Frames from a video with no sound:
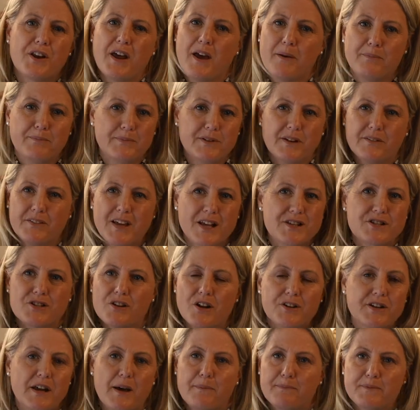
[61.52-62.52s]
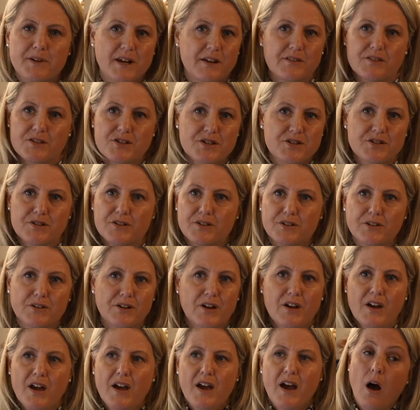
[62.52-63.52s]
happy. That's not happening this year.
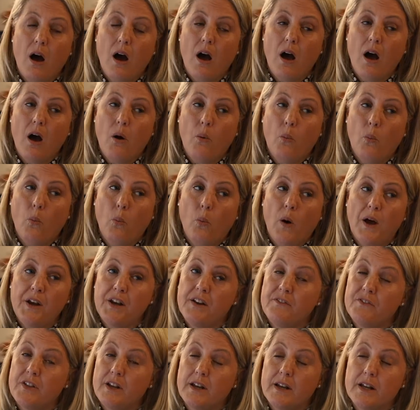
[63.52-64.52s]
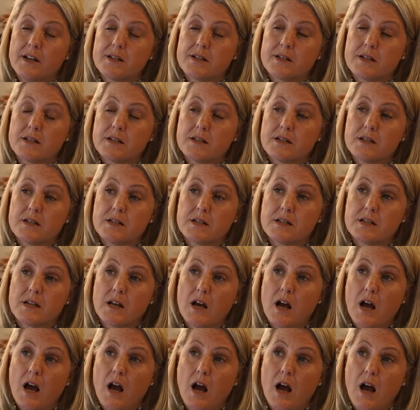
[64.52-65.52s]
One of the lessons
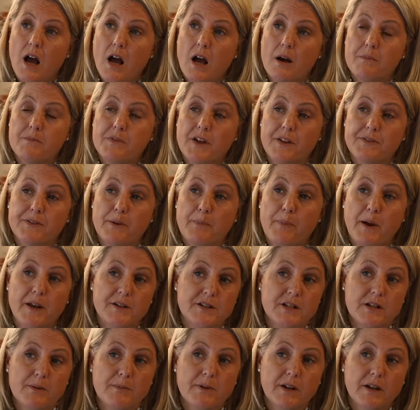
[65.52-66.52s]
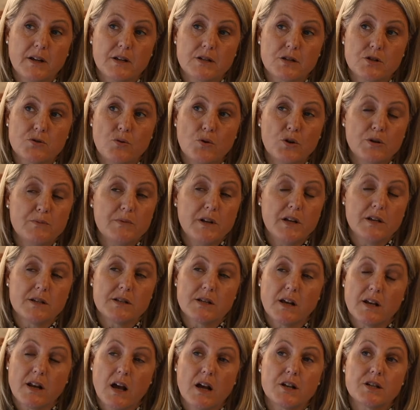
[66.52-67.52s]
that the pandemic has taught me
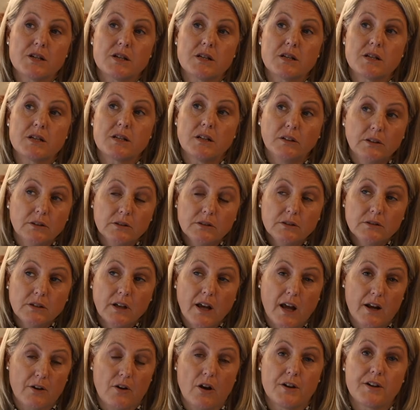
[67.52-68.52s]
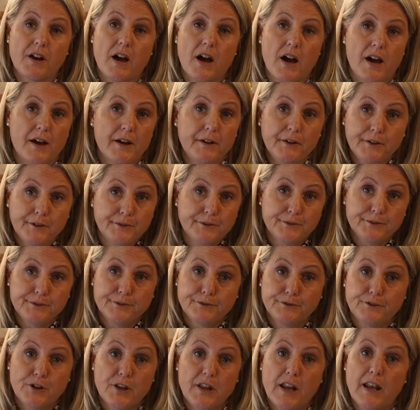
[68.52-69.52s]
is that I still cannot iron
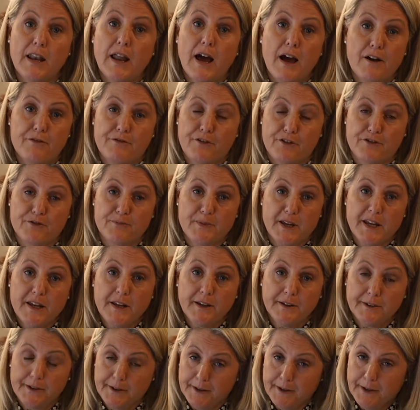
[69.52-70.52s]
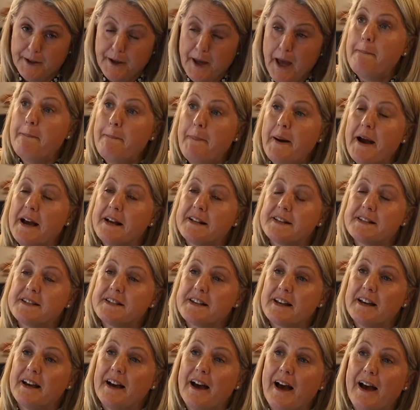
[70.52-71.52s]
for the life of me, but
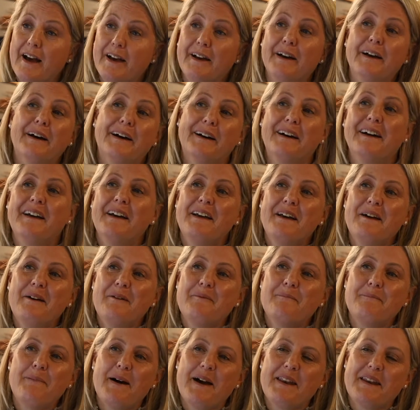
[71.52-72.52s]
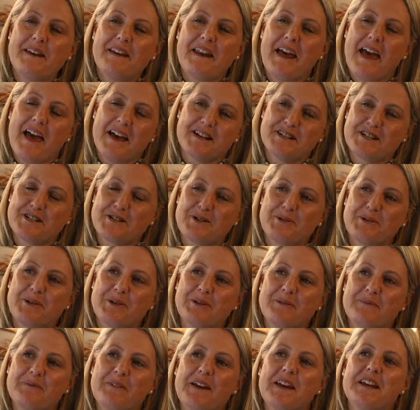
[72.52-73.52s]
but it has
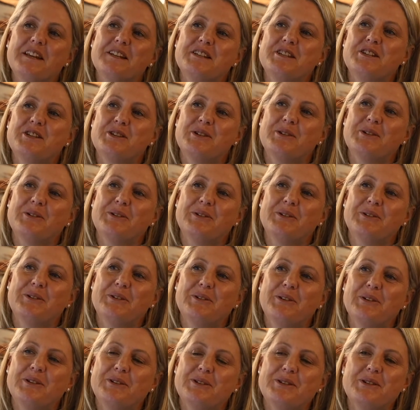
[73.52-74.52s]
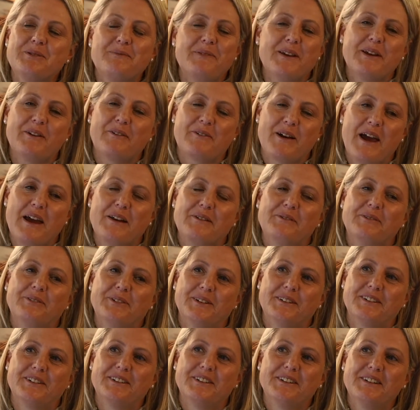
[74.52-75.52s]
taught me to be
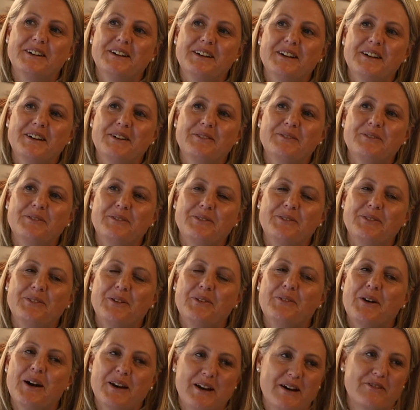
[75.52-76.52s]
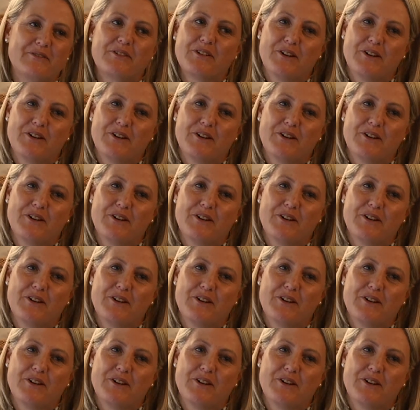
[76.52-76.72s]
grateful for what I've